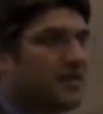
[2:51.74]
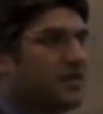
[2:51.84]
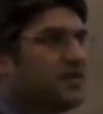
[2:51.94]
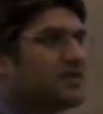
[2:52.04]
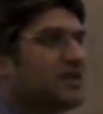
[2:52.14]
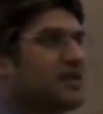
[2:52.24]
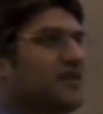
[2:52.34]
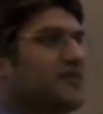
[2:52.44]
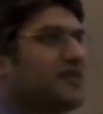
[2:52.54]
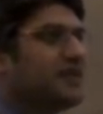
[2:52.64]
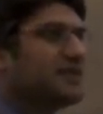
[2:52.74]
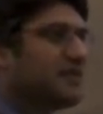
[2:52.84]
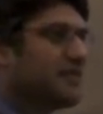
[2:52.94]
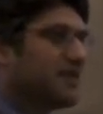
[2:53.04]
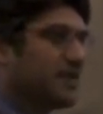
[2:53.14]
Well, who's going to offer that to
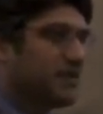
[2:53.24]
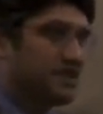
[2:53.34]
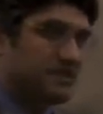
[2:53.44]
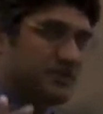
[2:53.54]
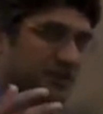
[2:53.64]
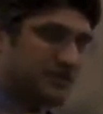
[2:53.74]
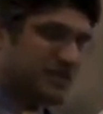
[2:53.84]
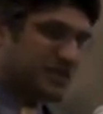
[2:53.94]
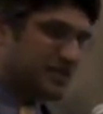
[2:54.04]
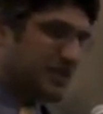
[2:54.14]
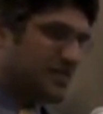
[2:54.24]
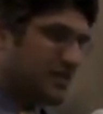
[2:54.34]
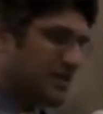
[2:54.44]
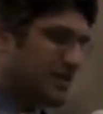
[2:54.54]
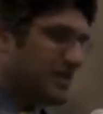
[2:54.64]
them? Well, I think one of the speakers is going to talk
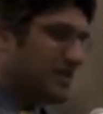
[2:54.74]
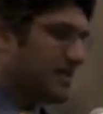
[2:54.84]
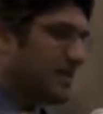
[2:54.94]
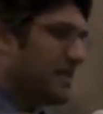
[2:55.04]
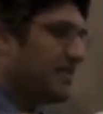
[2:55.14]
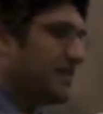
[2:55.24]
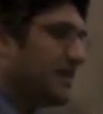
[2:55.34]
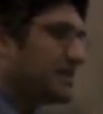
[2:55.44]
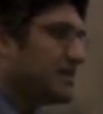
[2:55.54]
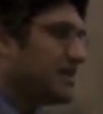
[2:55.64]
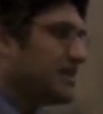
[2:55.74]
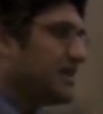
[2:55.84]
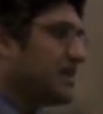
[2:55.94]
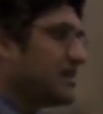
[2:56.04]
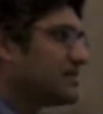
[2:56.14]
about that. I mean, the next thing you
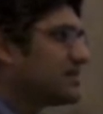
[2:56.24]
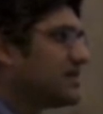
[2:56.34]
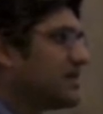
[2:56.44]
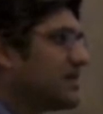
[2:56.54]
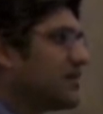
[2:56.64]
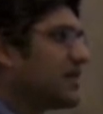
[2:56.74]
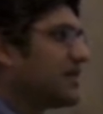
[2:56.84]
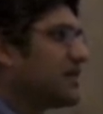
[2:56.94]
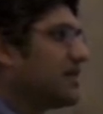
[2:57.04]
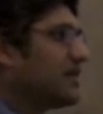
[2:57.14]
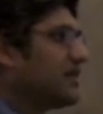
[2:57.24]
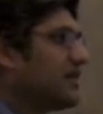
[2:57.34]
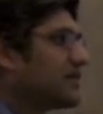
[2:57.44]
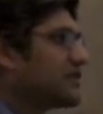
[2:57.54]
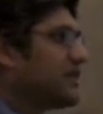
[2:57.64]
get is, well,
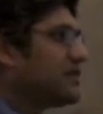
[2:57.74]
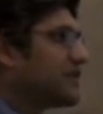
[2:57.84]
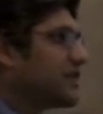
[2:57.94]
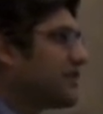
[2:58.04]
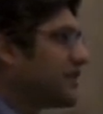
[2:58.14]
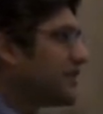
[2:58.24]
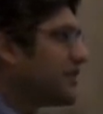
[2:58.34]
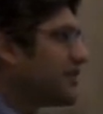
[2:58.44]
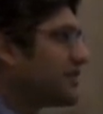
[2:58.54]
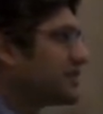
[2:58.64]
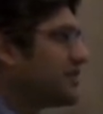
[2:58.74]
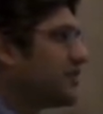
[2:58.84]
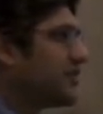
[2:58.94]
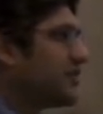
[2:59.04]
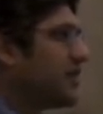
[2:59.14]
that's great, Jigar, that you're able to
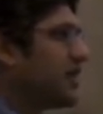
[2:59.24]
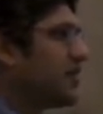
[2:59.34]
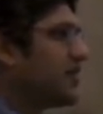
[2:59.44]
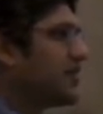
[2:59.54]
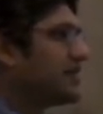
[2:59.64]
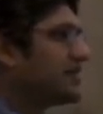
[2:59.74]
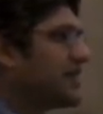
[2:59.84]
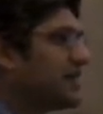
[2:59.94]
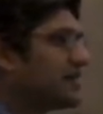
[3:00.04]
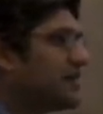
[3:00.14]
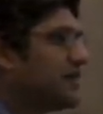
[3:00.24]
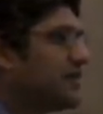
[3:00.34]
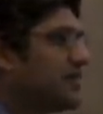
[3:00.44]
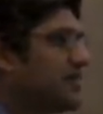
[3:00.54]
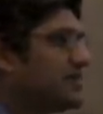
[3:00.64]
support Walmart and Costco
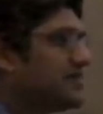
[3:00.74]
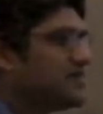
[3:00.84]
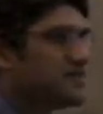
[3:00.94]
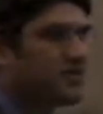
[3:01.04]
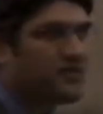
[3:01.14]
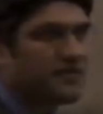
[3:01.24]
and Macy's and Whole